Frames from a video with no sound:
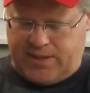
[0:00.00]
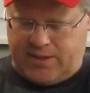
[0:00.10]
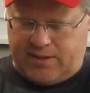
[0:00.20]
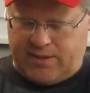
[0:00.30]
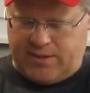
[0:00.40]
Are you
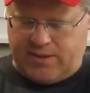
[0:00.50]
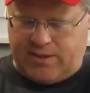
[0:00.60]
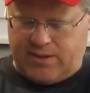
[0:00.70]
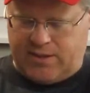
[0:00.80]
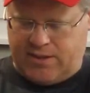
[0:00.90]
using it as
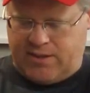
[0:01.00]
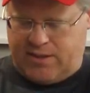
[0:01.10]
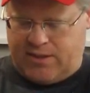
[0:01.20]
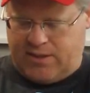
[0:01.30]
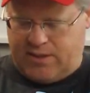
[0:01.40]
primary
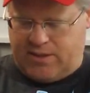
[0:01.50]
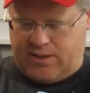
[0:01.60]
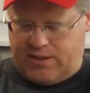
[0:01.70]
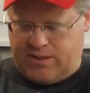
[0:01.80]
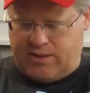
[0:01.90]
source now? I mean,
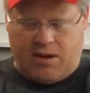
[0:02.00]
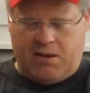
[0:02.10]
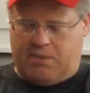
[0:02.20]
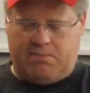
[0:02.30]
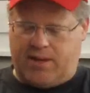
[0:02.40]
I saw you
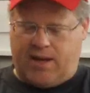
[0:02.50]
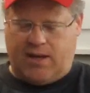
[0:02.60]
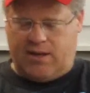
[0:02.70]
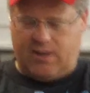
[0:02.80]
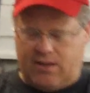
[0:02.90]
pull up Twitter.